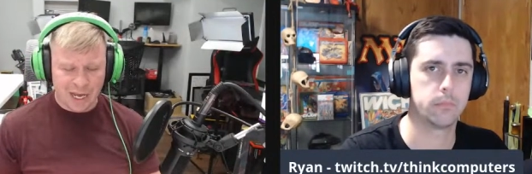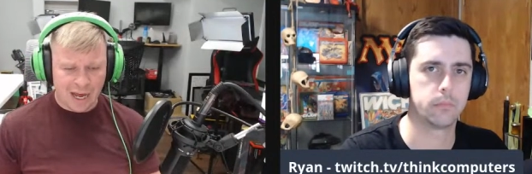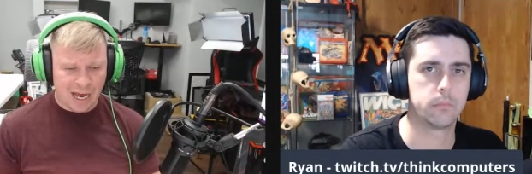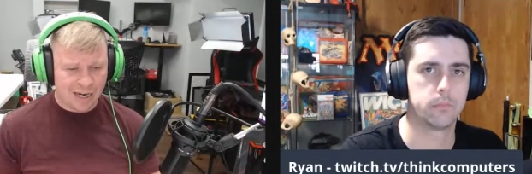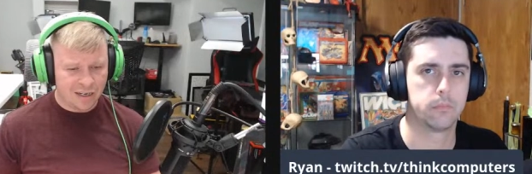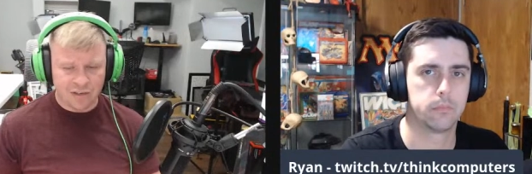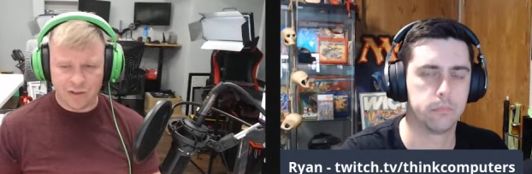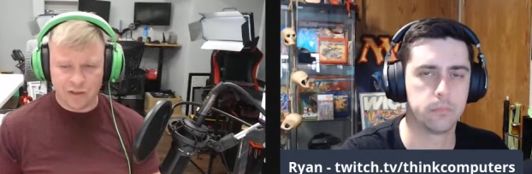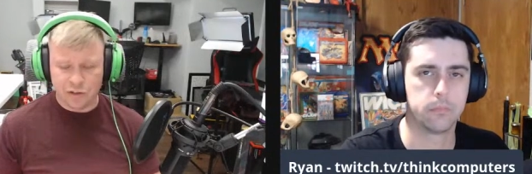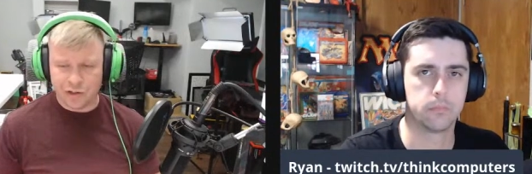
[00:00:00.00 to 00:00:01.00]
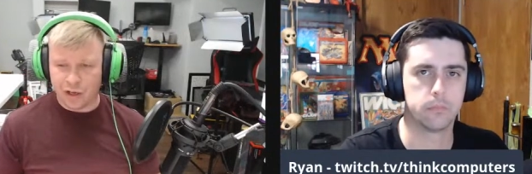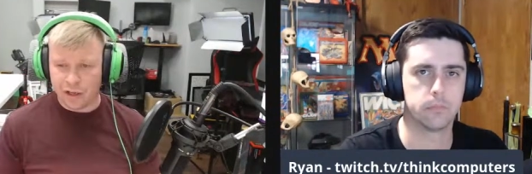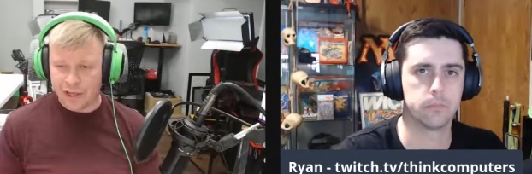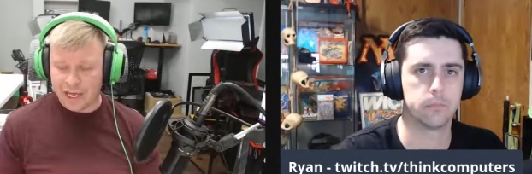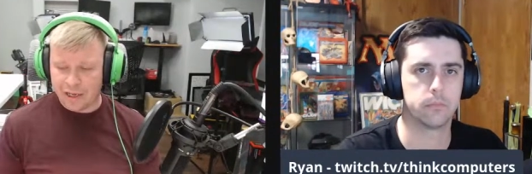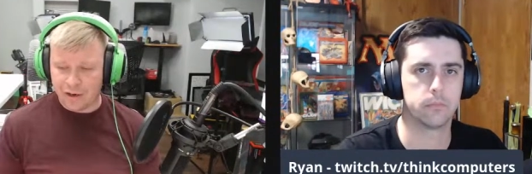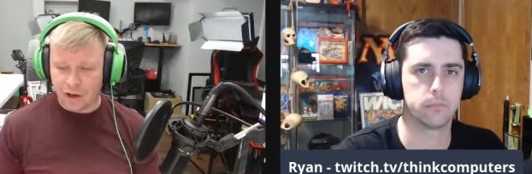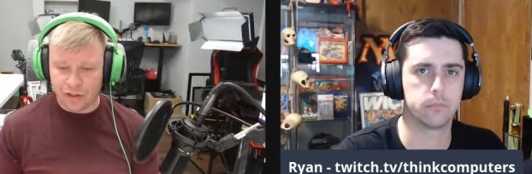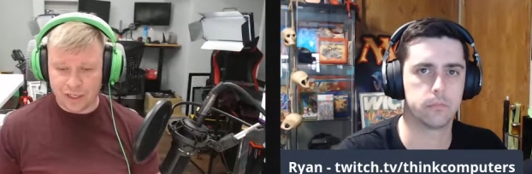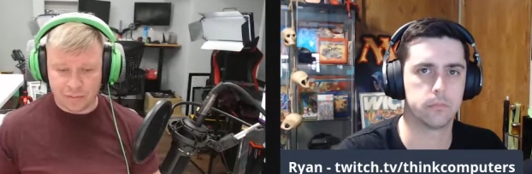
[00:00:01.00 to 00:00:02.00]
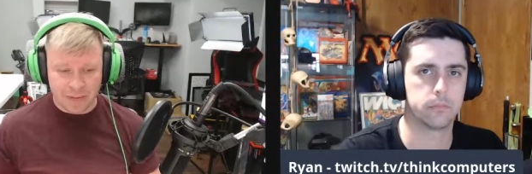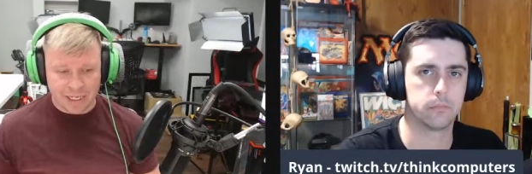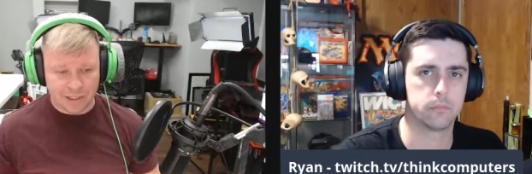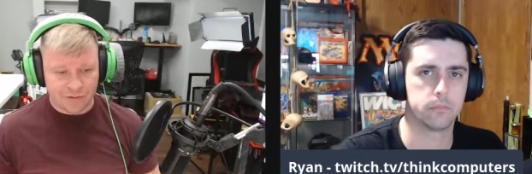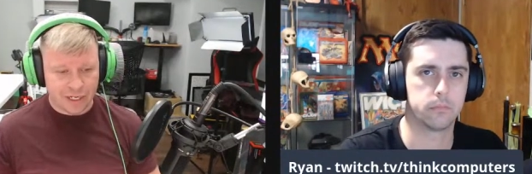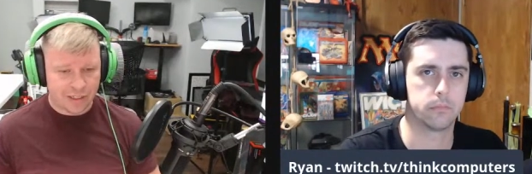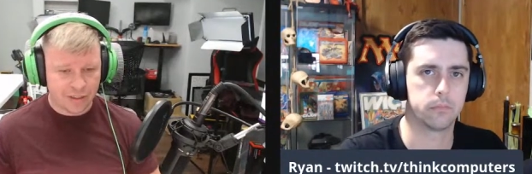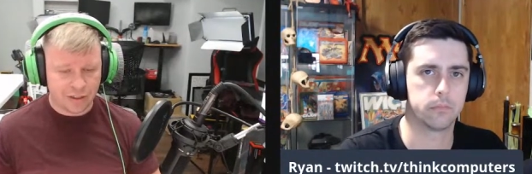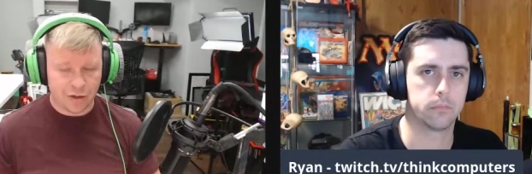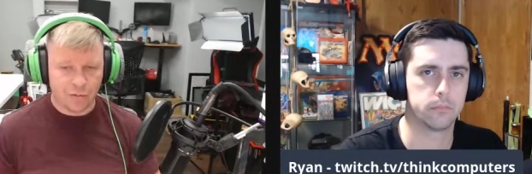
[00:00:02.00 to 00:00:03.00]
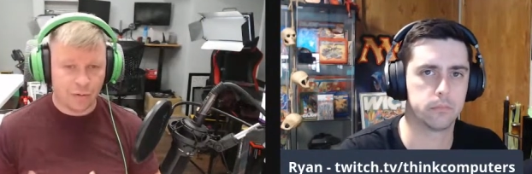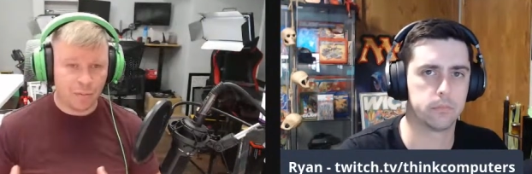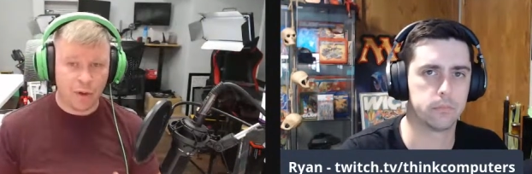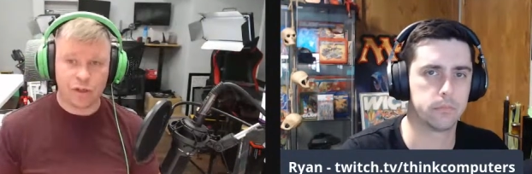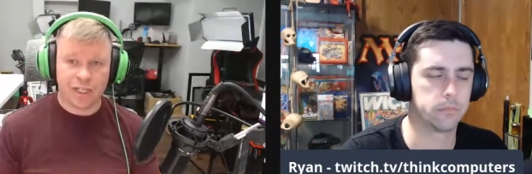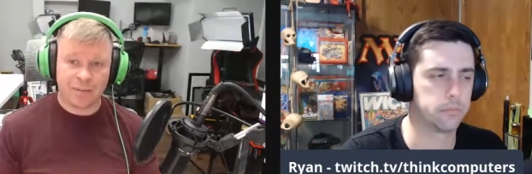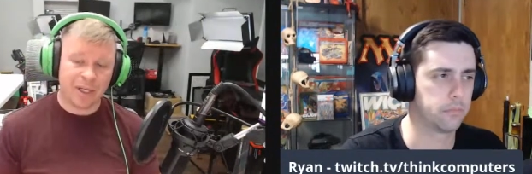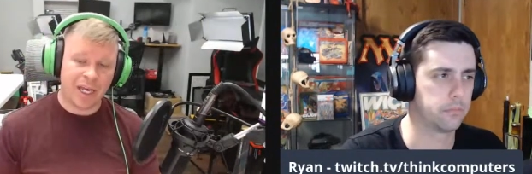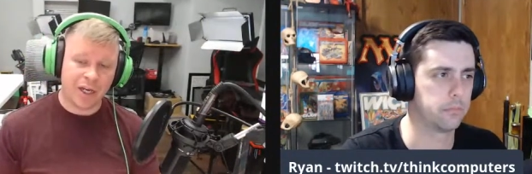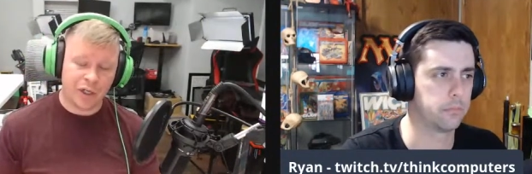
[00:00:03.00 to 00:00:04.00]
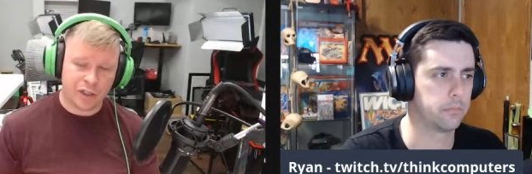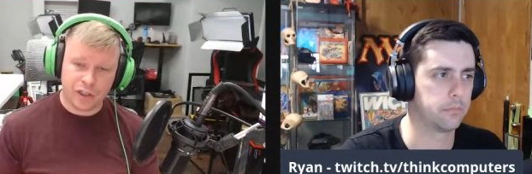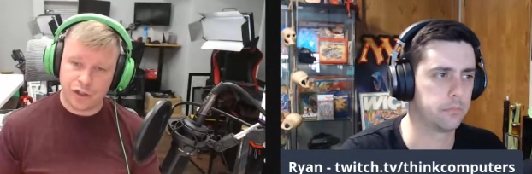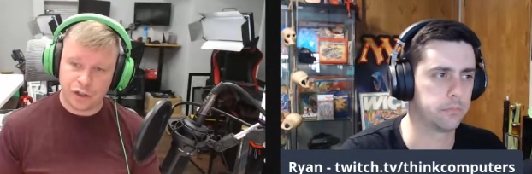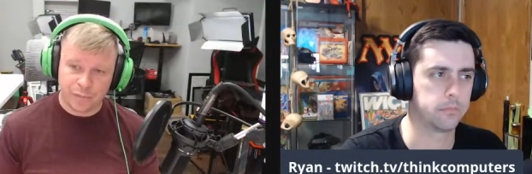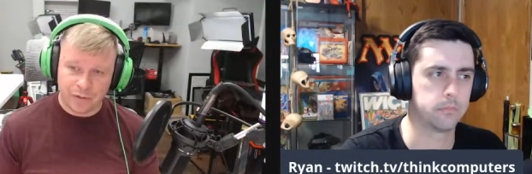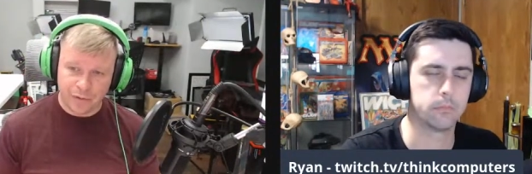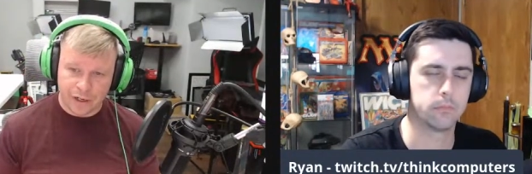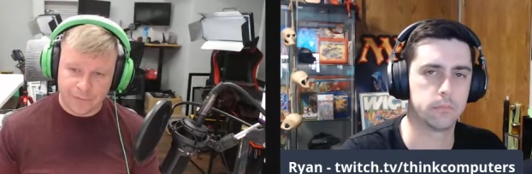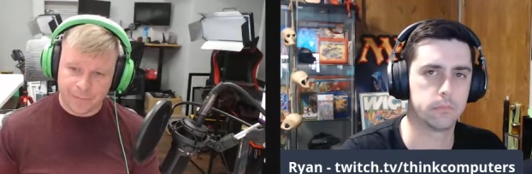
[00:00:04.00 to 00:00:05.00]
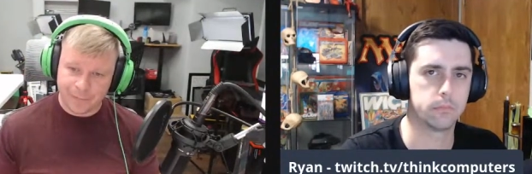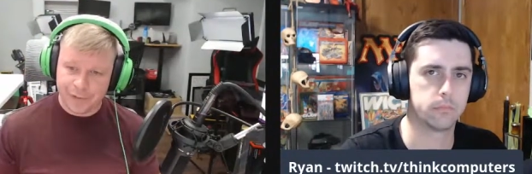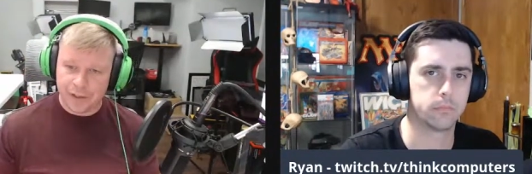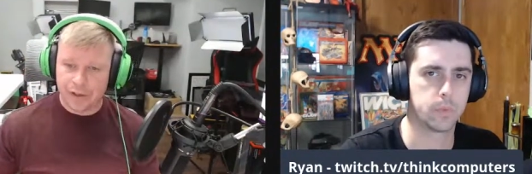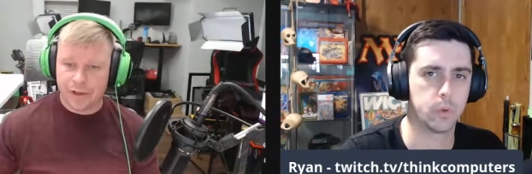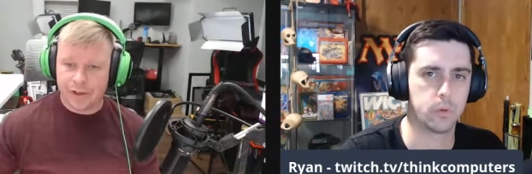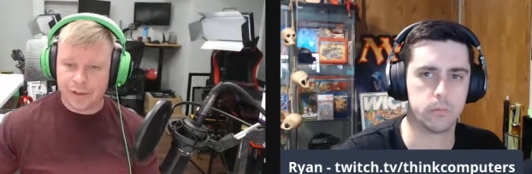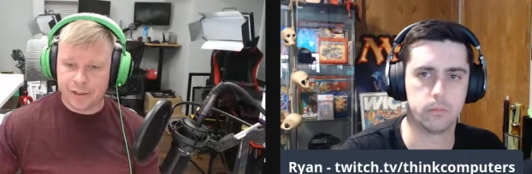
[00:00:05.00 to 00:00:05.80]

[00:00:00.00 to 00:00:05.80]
Speaker 1: I didn't even use all of that on this massive desk. So for most applications, you should be fine. Cool.